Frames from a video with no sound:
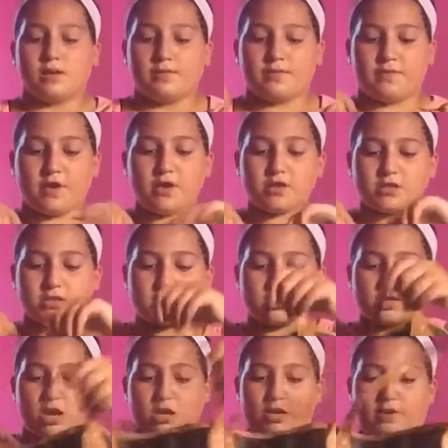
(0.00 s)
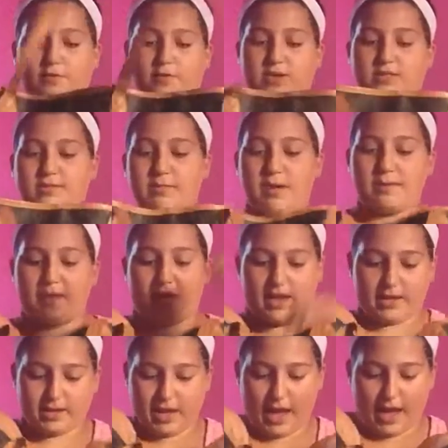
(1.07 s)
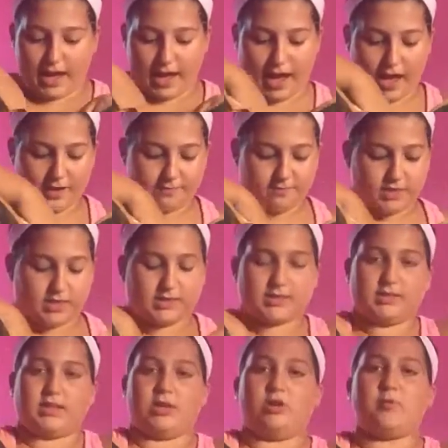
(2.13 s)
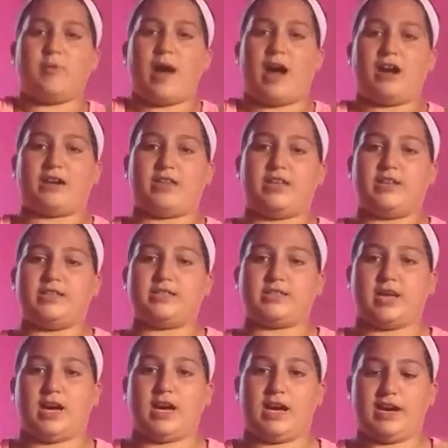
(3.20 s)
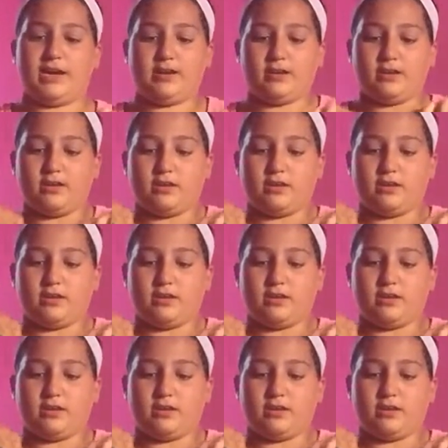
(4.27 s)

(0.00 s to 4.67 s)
First, to start off what's in my bag, I have this little pocket inside